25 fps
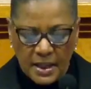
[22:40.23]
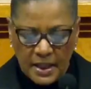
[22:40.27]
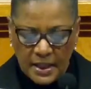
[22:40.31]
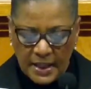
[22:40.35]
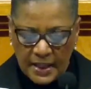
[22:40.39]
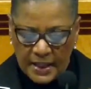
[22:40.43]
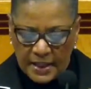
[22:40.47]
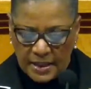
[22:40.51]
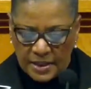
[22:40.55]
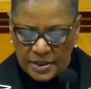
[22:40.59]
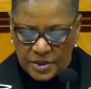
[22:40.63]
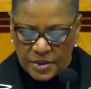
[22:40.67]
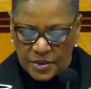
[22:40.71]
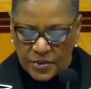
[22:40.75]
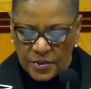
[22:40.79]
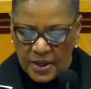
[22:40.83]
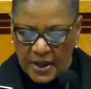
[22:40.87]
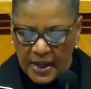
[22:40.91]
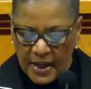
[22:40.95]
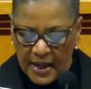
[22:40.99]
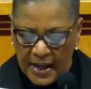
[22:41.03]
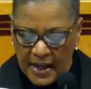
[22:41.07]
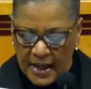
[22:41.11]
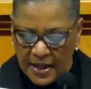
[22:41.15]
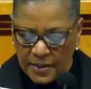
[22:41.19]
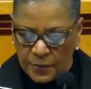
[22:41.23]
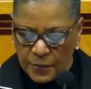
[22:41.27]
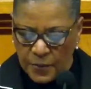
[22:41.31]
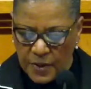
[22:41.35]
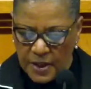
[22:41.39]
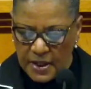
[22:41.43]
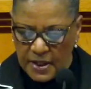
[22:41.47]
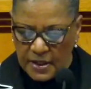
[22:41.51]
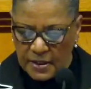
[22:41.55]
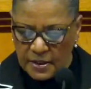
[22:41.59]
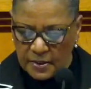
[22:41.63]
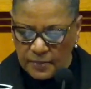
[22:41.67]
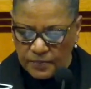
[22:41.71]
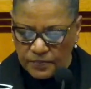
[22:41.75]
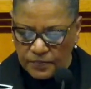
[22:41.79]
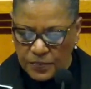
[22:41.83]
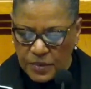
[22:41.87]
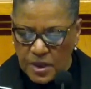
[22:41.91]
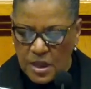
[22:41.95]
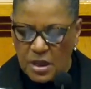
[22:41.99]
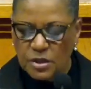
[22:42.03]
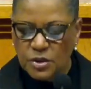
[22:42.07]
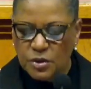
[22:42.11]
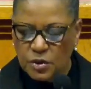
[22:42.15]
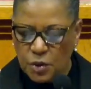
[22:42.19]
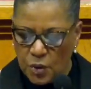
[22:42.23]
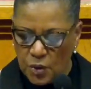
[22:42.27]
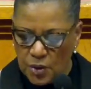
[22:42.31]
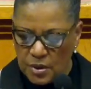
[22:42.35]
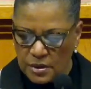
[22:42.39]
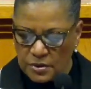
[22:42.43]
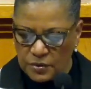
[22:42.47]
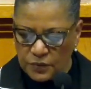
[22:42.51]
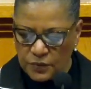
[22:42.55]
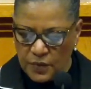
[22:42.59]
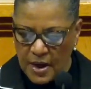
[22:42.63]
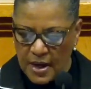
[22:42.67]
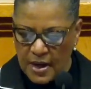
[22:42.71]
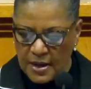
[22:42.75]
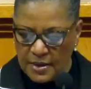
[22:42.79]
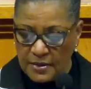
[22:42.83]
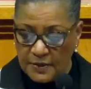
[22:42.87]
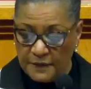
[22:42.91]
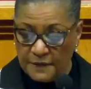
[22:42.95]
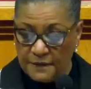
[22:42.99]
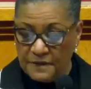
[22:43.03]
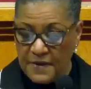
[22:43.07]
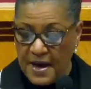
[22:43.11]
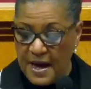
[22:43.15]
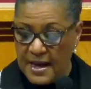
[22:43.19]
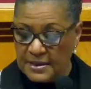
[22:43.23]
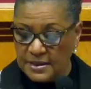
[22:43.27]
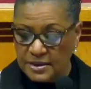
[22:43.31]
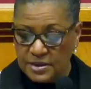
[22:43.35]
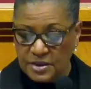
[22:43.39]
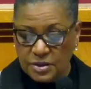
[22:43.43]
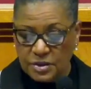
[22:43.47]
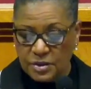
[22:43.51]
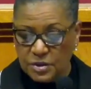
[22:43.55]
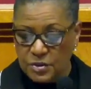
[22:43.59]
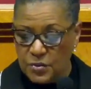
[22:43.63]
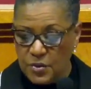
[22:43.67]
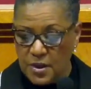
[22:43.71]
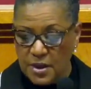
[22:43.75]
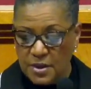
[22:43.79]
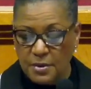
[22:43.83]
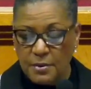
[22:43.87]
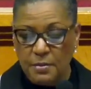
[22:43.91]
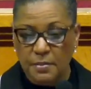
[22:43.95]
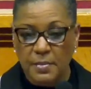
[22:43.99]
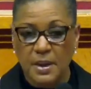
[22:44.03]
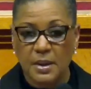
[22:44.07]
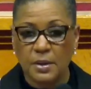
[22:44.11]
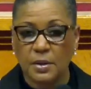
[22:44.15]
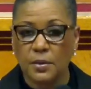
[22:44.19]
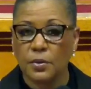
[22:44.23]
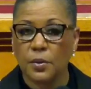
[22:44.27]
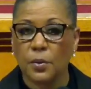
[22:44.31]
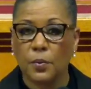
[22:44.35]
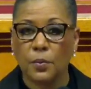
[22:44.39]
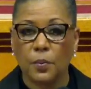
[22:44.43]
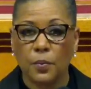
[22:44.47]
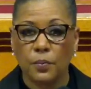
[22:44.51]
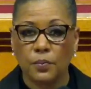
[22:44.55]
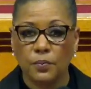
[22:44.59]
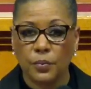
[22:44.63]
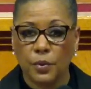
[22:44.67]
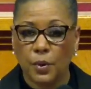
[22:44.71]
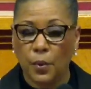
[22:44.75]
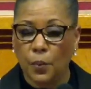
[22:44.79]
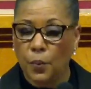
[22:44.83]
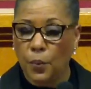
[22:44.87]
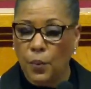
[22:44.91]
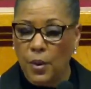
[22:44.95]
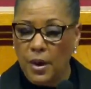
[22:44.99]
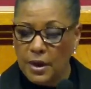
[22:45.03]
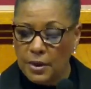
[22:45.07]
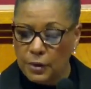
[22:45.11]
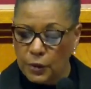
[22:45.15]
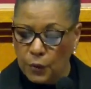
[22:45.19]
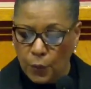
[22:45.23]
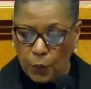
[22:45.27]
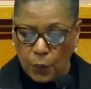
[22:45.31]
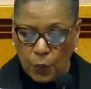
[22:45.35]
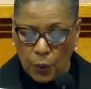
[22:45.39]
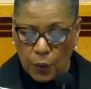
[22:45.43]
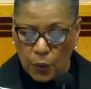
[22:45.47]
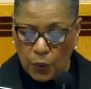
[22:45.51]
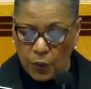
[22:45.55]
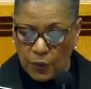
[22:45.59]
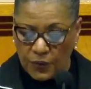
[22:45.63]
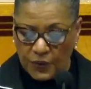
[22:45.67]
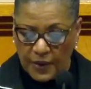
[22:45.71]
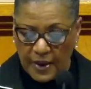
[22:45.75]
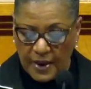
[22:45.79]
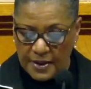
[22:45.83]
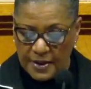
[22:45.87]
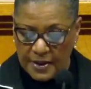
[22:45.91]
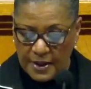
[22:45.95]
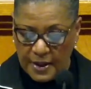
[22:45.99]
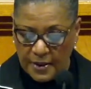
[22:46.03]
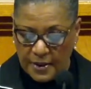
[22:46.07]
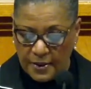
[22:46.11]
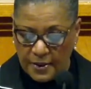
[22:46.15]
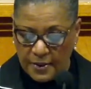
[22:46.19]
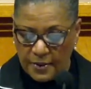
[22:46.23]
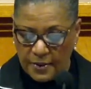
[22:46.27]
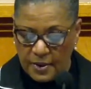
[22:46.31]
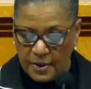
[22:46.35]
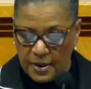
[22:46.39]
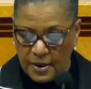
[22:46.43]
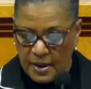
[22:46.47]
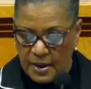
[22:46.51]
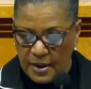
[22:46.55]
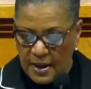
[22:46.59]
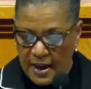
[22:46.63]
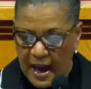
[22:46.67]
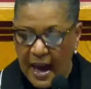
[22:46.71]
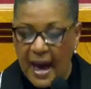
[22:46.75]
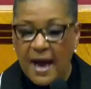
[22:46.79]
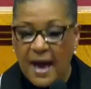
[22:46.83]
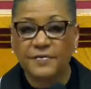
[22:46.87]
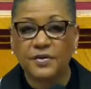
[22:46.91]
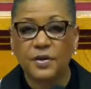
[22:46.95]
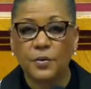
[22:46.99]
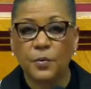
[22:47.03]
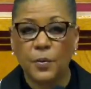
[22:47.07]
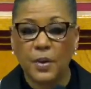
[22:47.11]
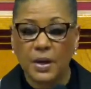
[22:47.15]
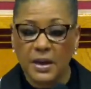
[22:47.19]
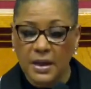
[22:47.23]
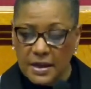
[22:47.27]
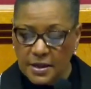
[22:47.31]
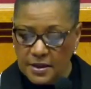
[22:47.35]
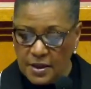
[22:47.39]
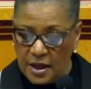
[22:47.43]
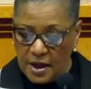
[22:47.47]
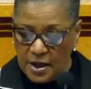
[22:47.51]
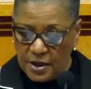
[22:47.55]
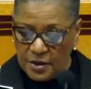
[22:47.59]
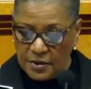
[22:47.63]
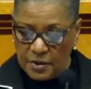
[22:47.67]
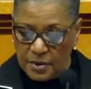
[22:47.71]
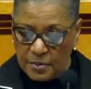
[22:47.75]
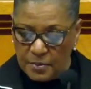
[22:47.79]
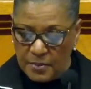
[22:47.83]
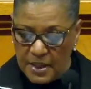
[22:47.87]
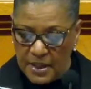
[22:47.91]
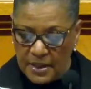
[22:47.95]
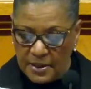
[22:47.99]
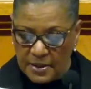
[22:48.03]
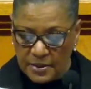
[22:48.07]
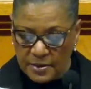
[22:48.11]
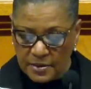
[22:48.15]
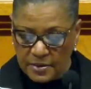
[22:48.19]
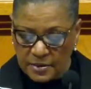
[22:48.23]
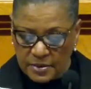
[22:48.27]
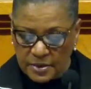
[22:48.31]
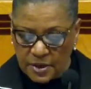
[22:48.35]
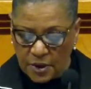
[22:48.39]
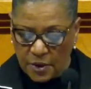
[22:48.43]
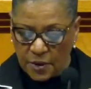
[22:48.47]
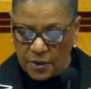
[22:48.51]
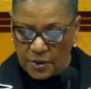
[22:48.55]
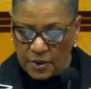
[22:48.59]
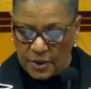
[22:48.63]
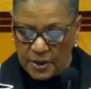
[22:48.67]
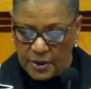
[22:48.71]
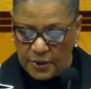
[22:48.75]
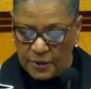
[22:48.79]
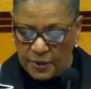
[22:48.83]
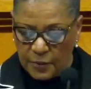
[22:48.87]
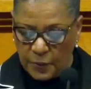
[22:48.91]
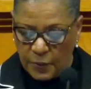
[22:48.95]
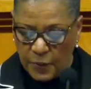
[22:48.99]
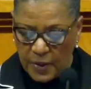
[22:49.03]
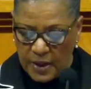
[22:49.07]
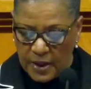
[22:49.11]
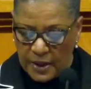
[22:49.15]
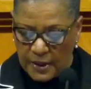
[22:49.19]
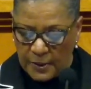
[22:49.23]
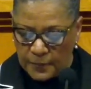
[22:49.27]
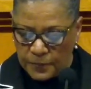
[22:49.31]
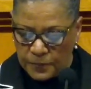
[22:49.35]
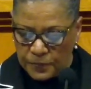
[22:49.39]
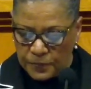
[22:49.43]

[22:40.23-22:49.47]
Into a headwind, Torres ran the fastest 200 meter the, the, in the world that year. After winning the 100 meters early in the week,